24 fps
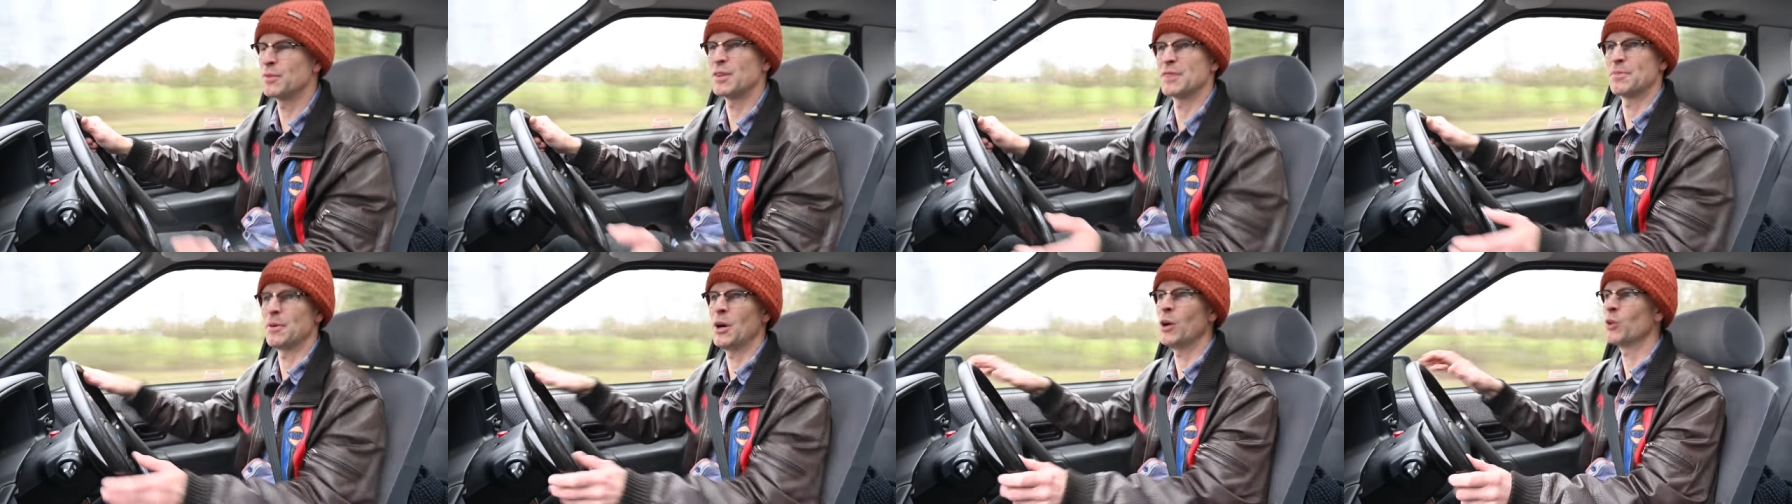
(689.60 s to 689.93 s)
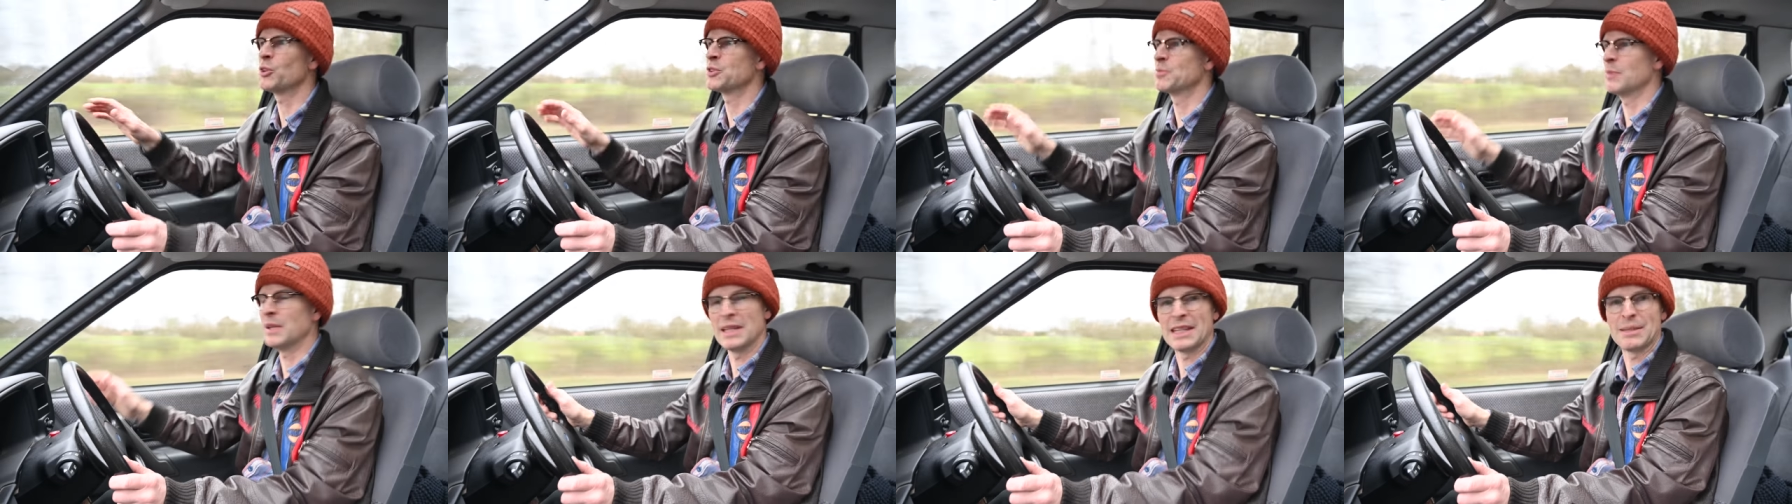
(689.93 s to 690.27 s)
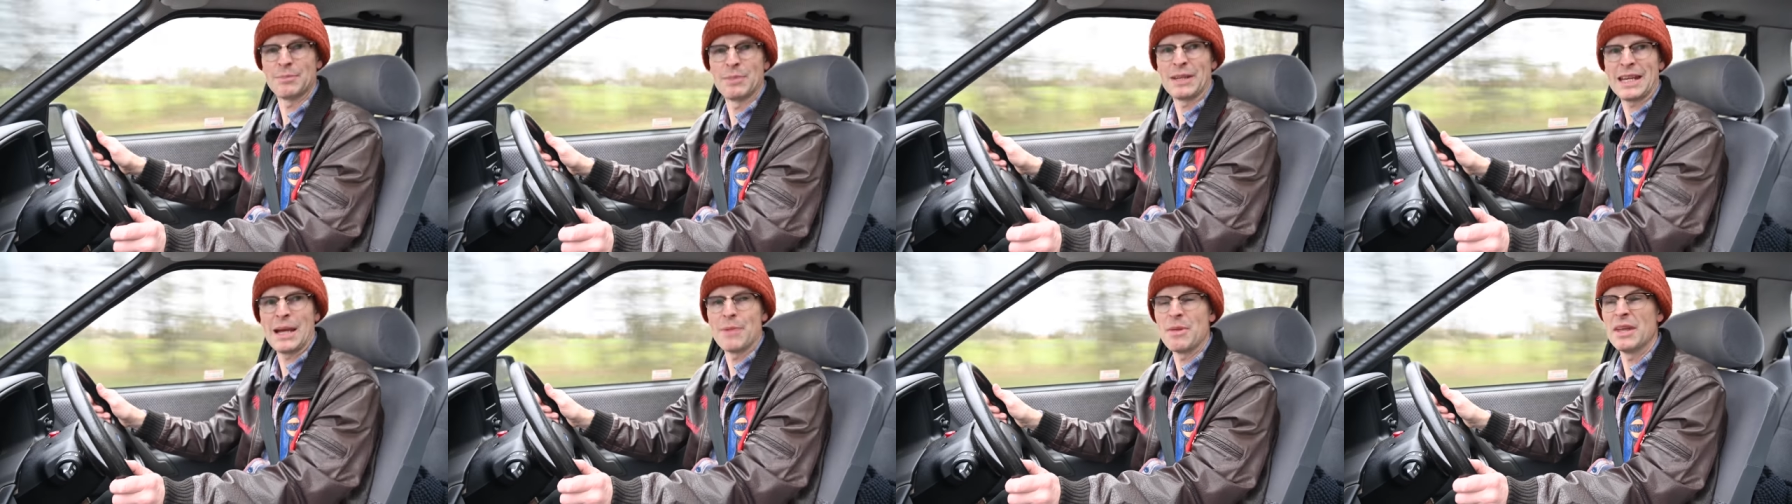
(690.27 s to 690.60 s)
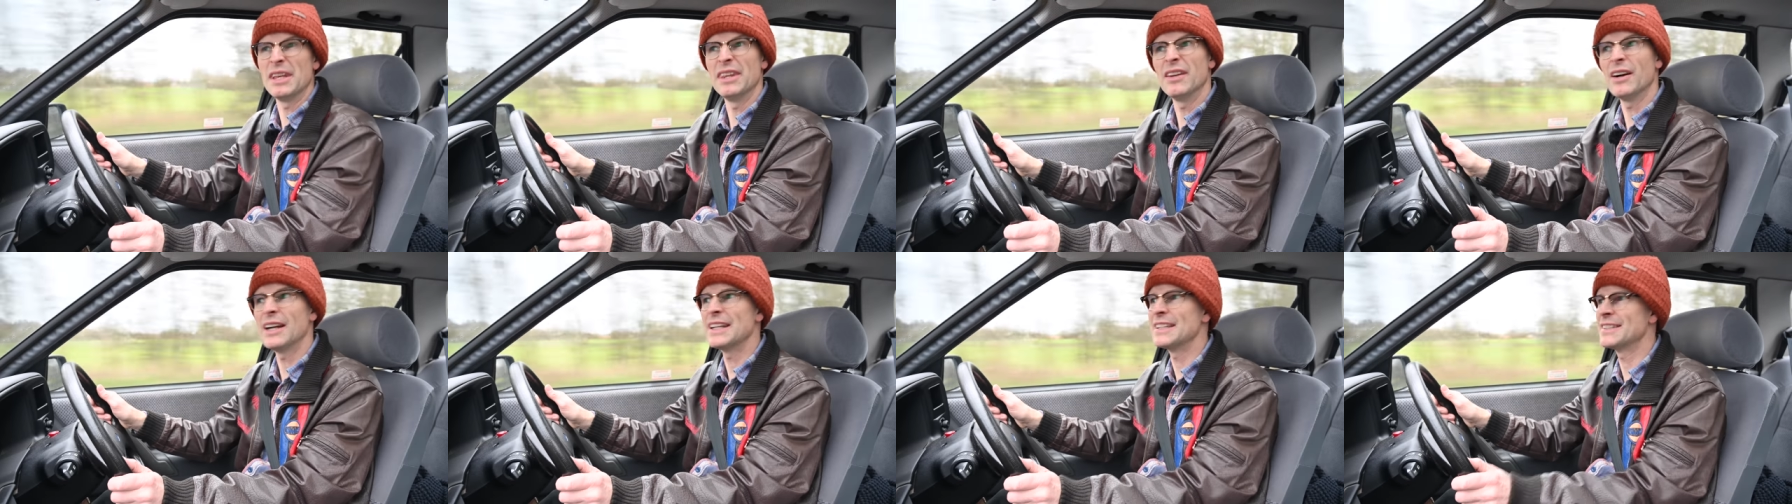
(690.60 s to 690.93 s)
which ultimately became the
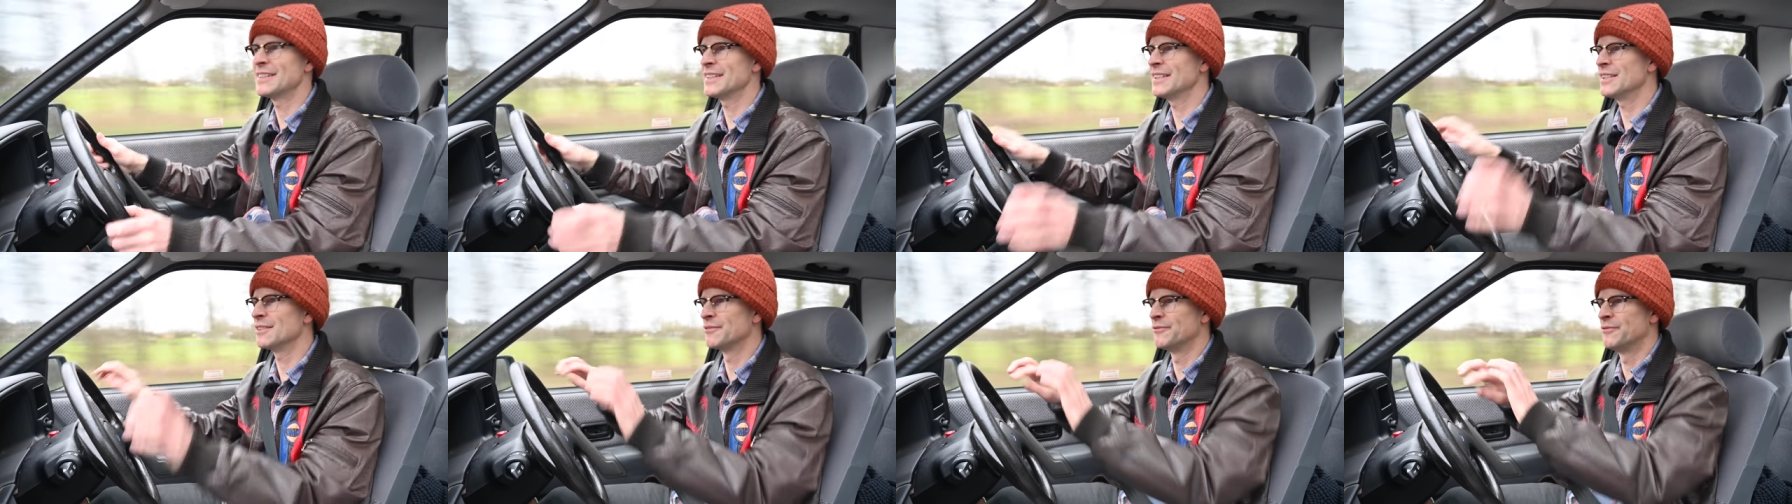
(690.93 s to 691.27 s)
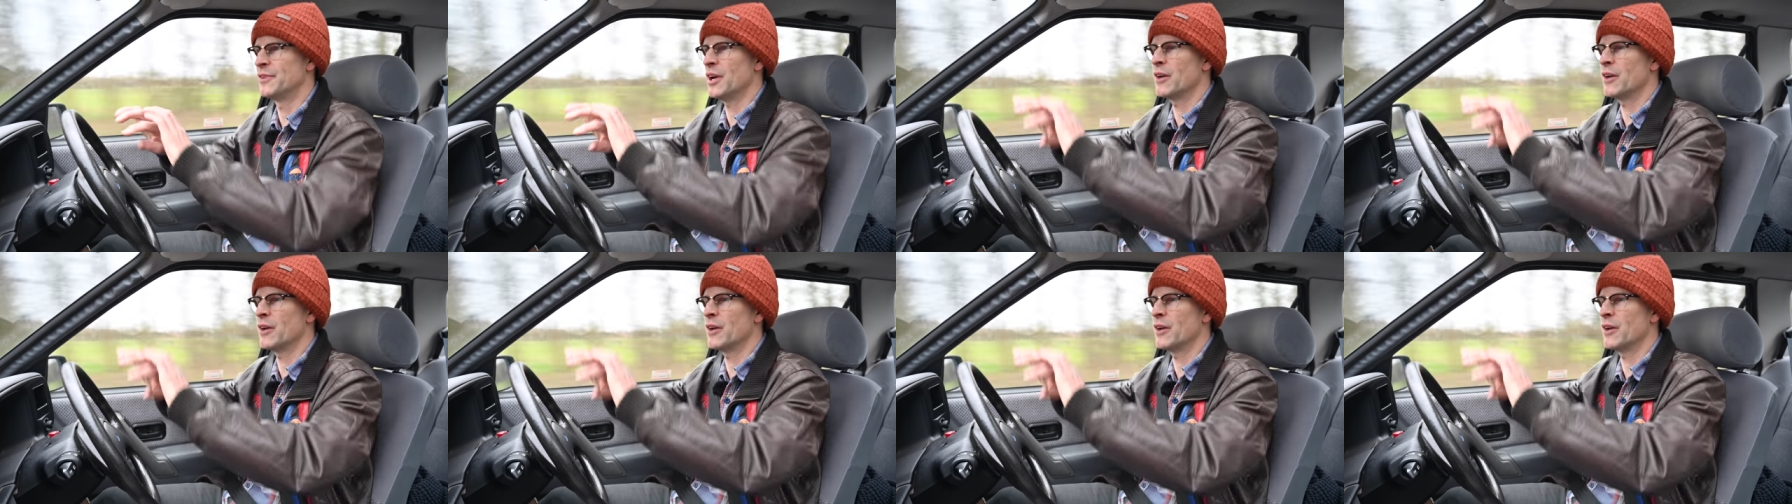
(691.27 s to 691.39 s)
90s